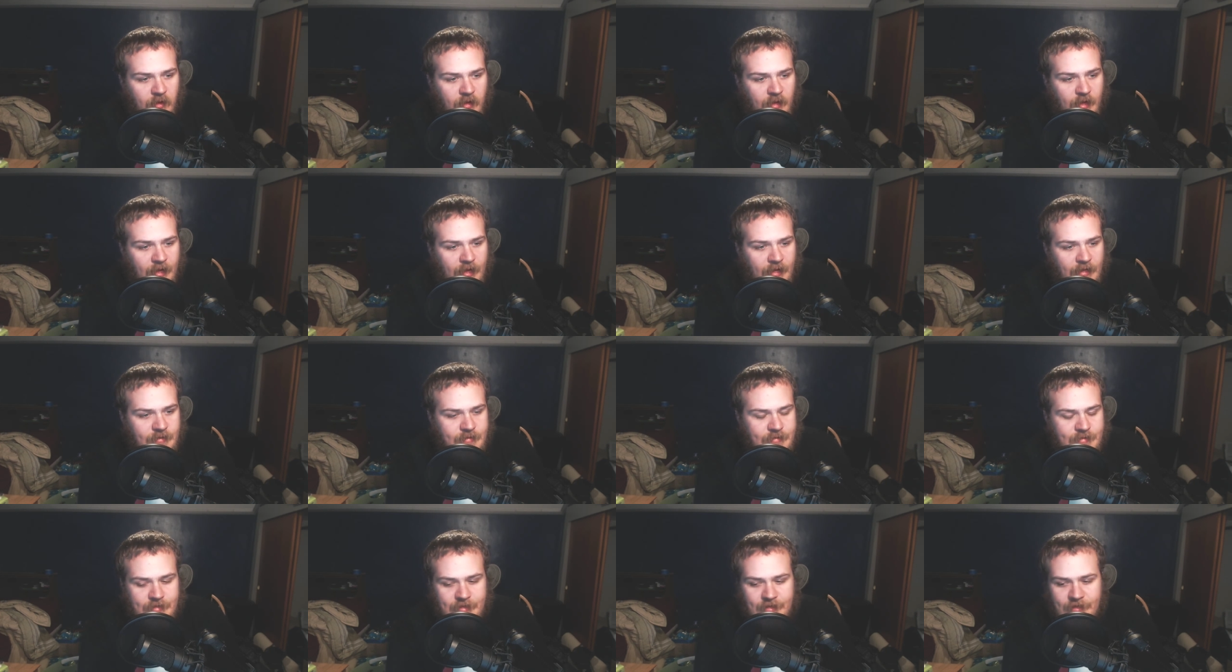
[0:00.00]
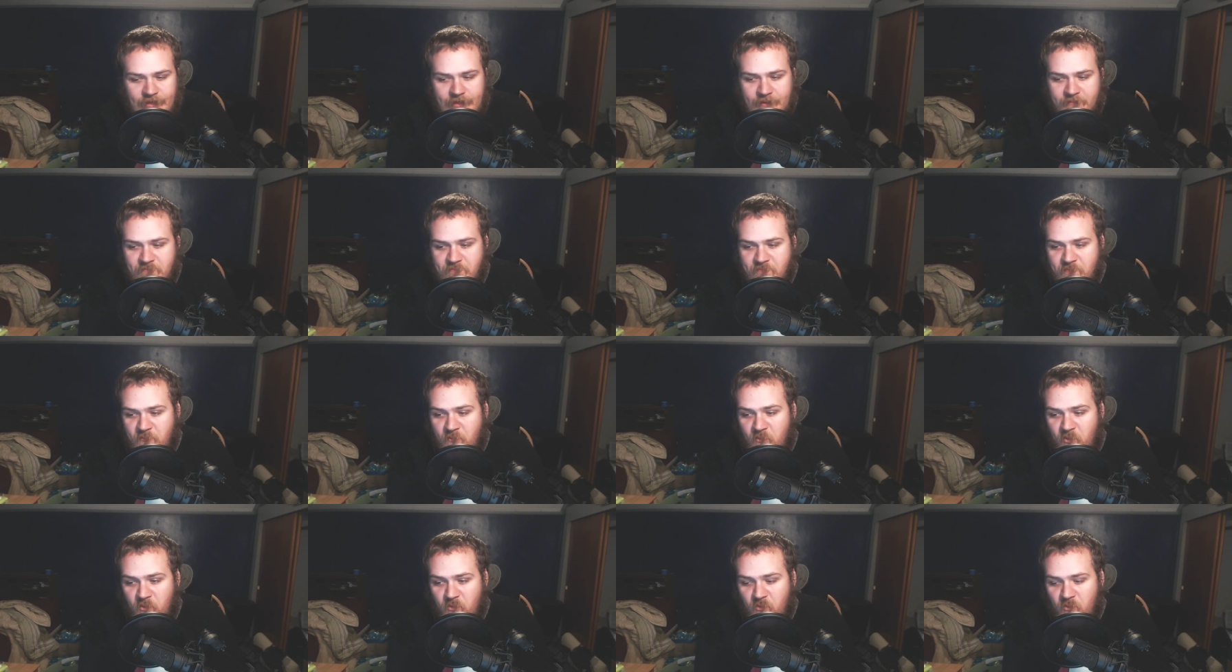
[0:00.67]
And uh,
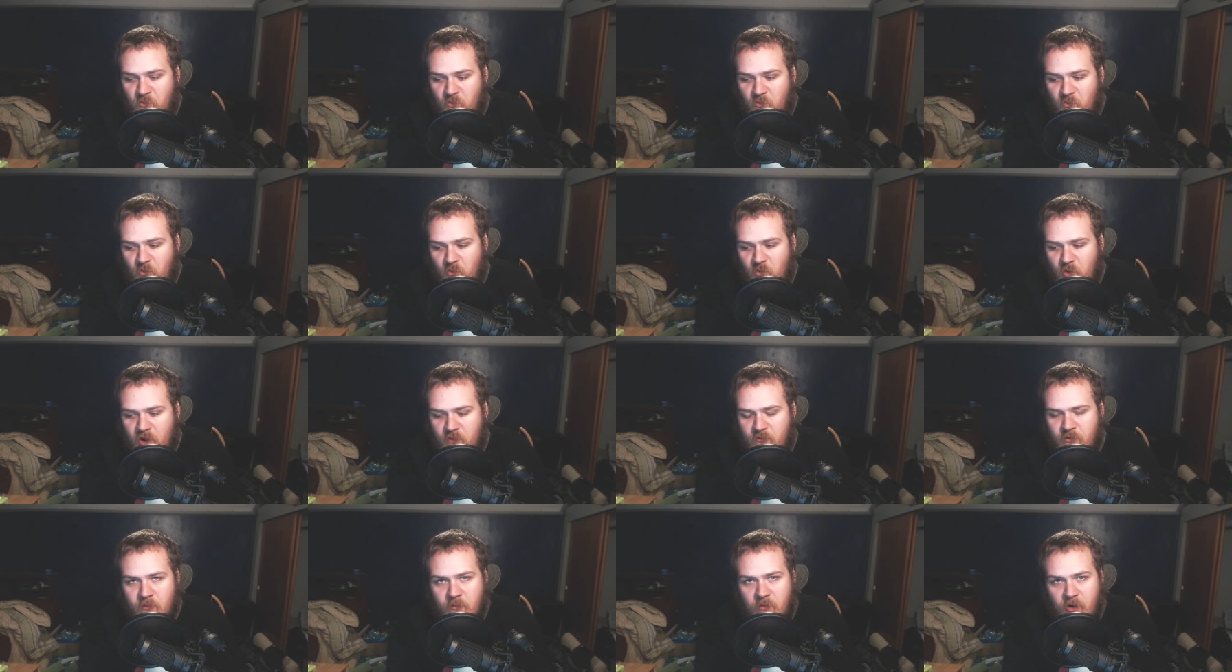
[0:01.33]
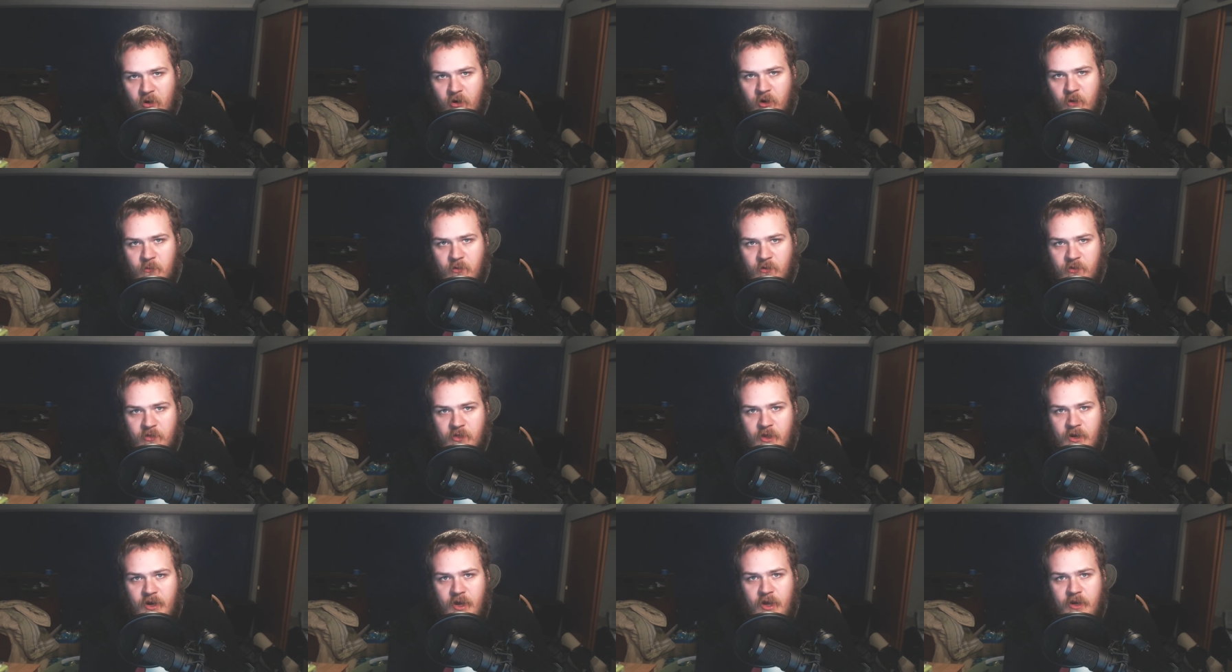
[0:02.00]
one remarkable
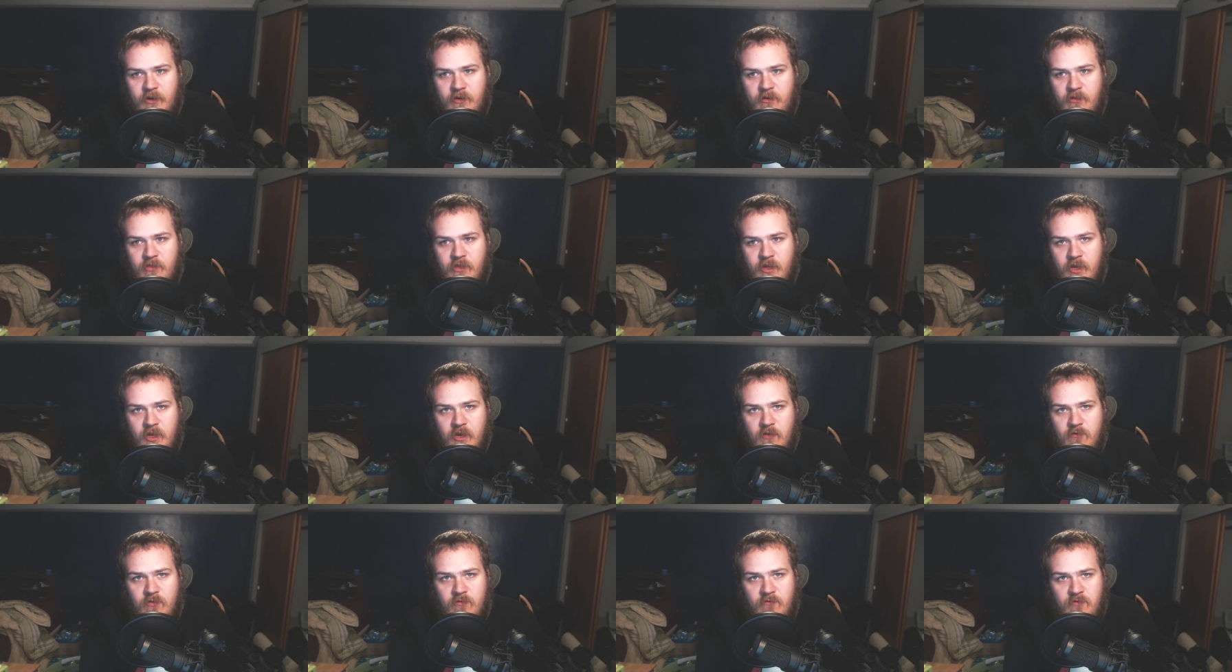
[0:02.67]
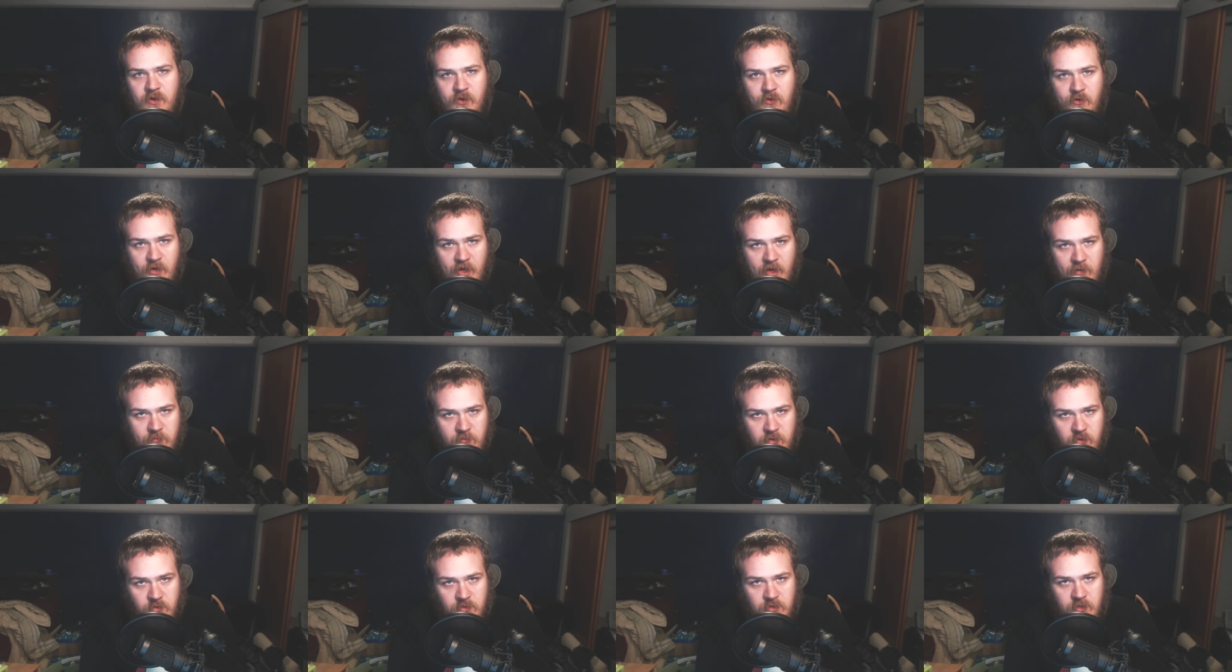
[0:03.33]
thing I can think of in video
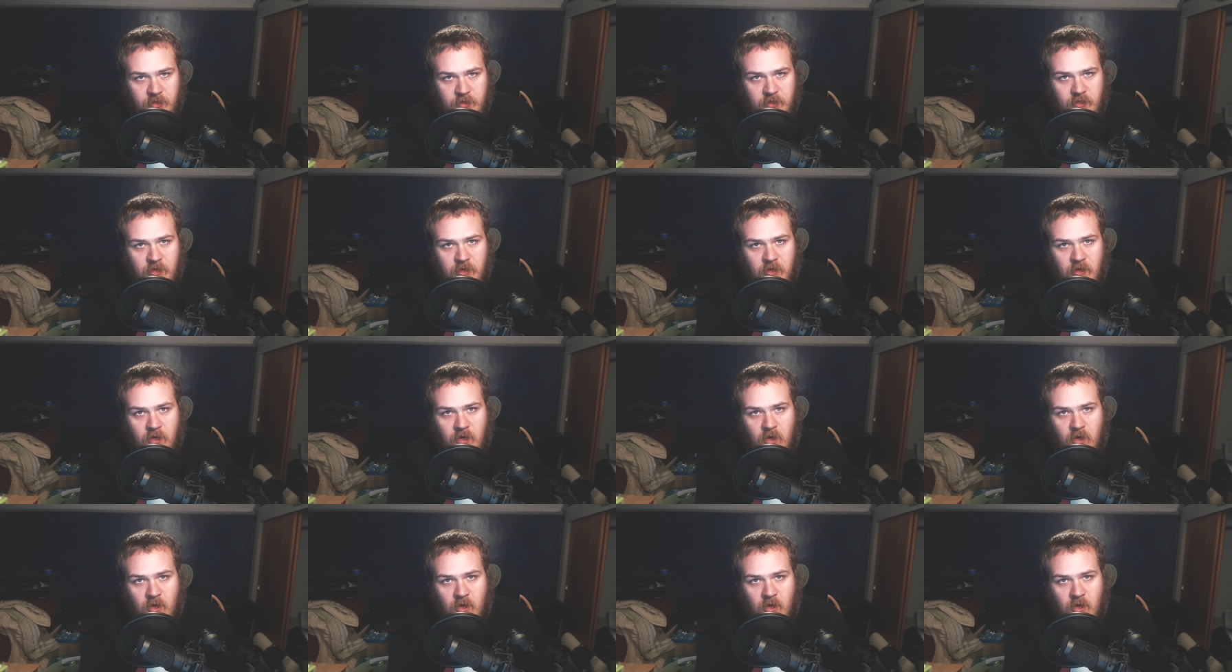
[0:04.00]
game music